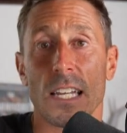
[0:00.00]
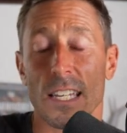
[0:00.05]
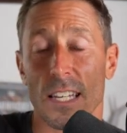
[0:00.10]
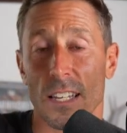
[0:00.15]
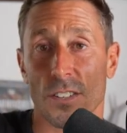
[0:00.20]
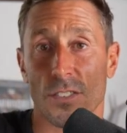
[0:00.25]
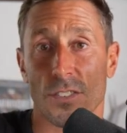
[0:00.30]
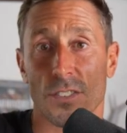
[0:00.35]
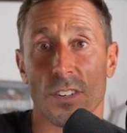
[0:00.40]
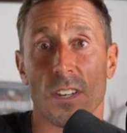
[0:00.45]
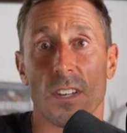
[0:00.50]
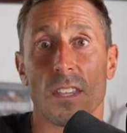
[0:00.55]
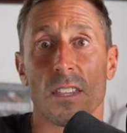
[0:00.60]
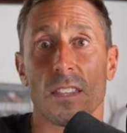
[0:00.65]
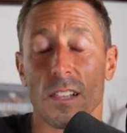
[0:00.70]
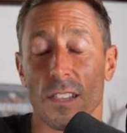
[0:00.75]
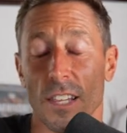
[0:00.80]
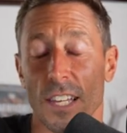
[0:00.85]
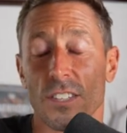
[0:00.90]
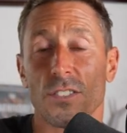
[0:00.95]
is
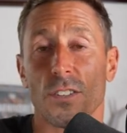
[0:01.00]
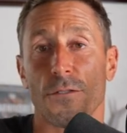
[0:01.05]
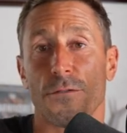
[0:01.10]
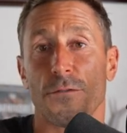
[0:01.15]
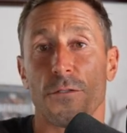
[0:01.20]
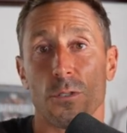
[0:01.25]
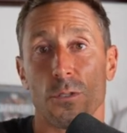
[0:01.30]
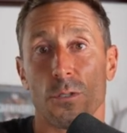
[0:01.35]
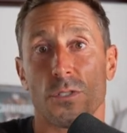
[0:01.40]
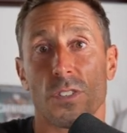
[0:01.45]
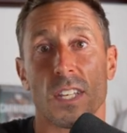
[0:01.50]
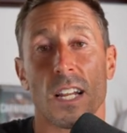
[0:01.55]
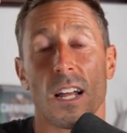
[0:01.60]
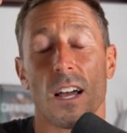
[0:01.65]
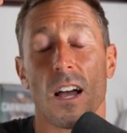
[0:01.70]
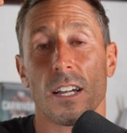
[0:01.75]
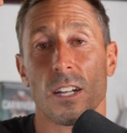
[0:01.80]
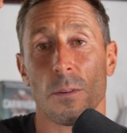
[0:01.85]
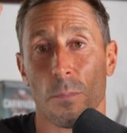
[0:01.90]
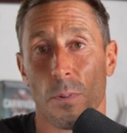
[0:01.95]
the list of foods that
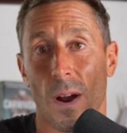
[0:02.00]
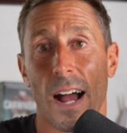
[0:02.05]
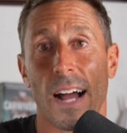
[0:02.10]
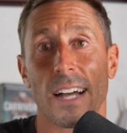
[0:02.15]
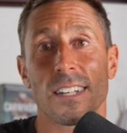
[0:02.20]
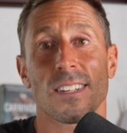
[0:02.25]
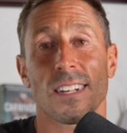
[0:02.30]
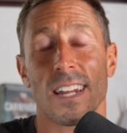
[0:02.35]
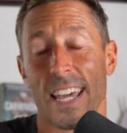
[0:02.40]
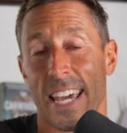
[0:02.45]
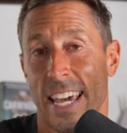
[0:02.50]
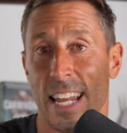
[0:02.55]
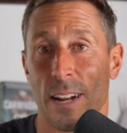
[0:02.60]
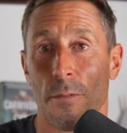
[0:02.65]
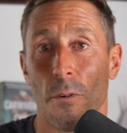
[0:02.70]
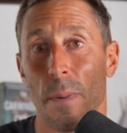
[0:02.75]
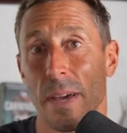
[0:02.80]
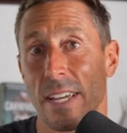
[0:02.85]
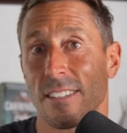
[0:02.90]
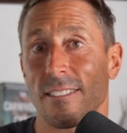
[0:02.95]
comprise an
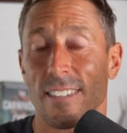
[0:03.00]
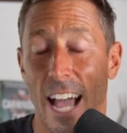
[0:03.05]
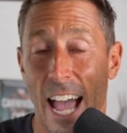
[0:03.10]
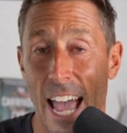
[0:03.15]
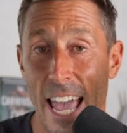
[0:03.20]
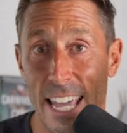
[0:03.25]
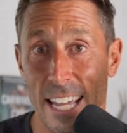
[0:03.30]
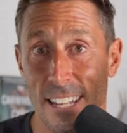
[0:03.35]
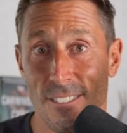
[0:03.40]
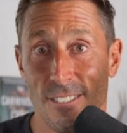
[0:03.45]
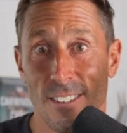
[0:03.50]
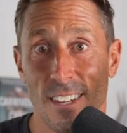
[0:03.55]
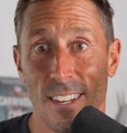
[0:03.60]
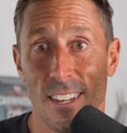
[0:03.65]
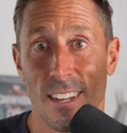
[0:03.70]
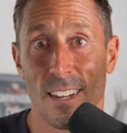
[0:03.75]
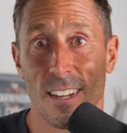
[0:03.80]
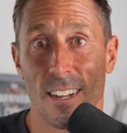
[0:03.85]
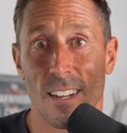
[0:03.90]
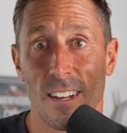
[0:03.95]
animal based diet
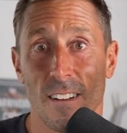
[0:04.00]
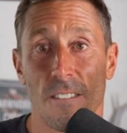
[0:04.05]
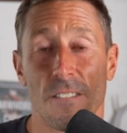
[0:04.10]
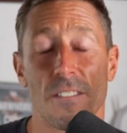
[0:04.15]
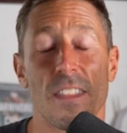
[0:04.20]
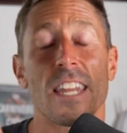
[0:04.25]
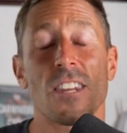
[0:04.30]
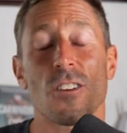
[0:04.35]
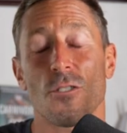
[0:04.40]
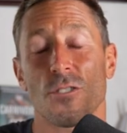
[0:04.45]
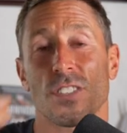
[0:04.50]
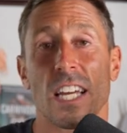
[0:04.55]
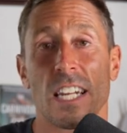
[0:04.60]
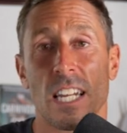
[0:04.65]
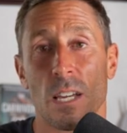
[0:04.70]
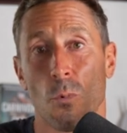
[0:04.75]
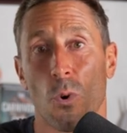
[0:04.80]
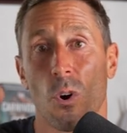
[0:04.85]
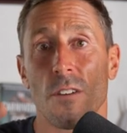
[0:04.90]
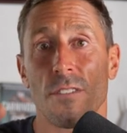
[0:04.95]
then you're
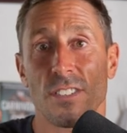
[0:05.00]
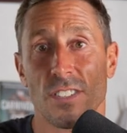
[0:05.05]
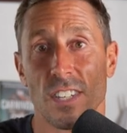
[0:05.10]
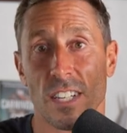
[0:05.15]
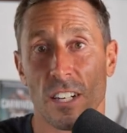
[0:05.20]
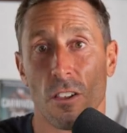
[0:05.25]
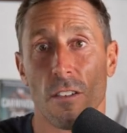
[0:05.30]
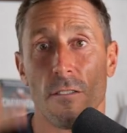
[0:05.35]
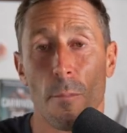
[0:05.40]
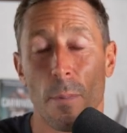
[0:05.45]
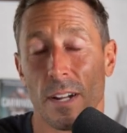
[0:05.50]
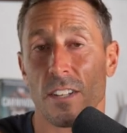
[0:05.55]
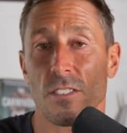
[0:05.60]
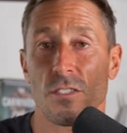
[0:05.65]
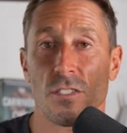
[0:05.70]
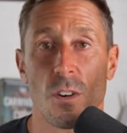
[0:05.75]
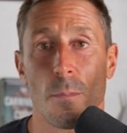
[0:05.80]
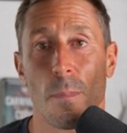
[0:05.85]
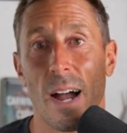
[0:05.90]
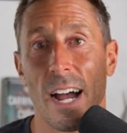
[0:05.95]
sending more of a signal of
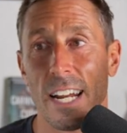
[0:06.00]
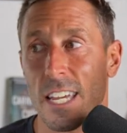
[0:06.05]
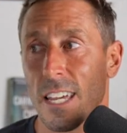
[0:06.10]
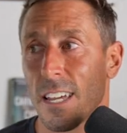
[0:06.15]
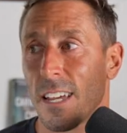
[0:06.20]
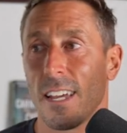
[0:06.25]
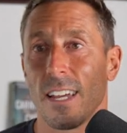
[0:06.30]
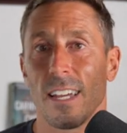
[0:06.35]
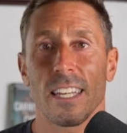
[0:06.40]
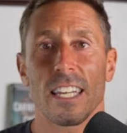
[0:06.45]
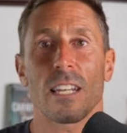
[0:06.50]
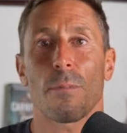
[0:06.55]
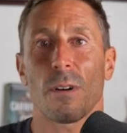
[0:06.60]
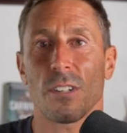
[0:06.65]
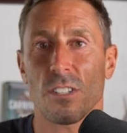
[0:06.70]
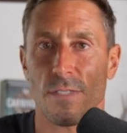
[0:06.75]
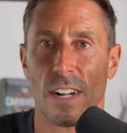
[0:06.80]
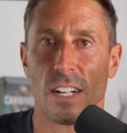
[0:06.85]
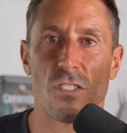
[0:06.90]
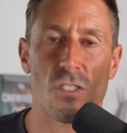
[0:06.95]
abundance to your body. Eat a
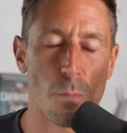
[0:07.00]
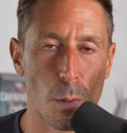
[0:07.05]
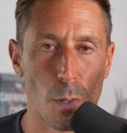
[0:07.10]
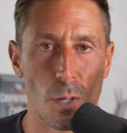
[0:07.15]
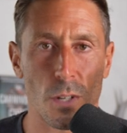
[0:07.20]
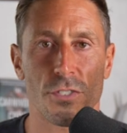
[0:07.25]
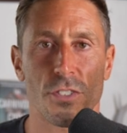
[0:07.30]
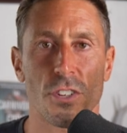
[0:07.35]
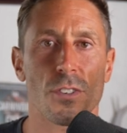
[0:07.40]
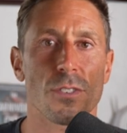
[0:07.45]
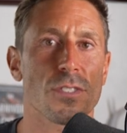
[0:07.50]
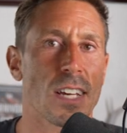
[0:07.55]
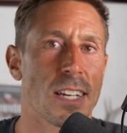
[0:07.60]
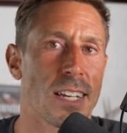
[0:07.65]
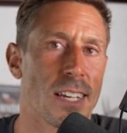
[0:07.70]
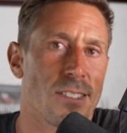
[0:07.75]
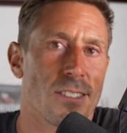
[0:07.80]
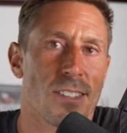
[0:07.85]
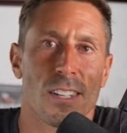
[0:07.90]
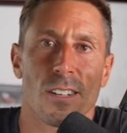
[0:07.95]
bunch of vegetables, you're
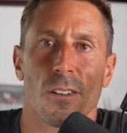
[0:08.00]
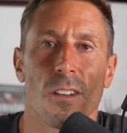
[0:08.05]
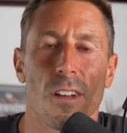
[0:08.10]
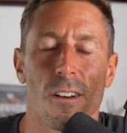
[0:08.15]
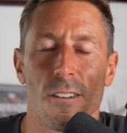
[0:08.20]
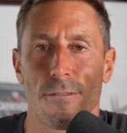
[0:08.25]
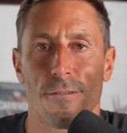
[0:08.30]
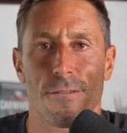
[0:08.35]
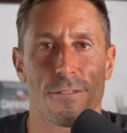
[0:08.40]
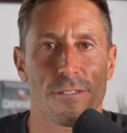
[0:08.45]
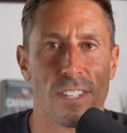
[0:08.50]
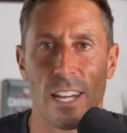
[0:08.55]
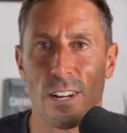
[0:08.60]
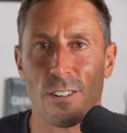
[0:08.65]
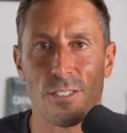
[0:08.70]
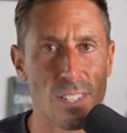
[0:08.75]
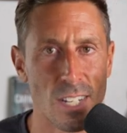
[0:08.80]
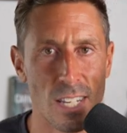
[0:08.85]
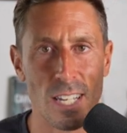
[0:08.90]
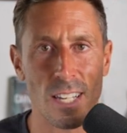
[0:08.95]
sending a signal of
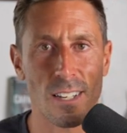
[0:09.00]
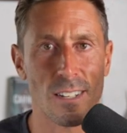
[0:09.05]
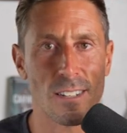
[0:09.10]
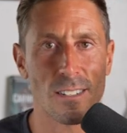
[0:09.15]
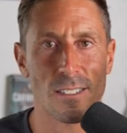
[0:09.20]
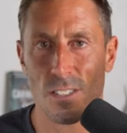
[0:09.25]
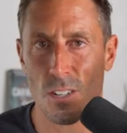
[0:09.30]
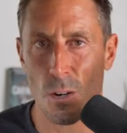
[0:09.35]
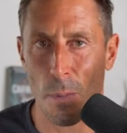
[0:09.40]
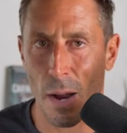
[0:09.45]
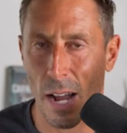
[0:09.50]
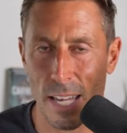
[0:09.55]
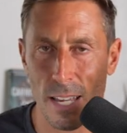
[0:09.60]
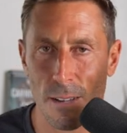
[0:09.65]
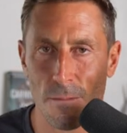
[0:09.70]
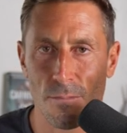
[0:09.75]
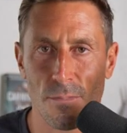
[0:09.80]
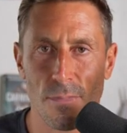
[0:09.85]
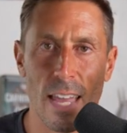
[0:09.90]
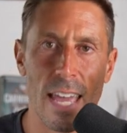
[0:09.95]
scarcity to your body.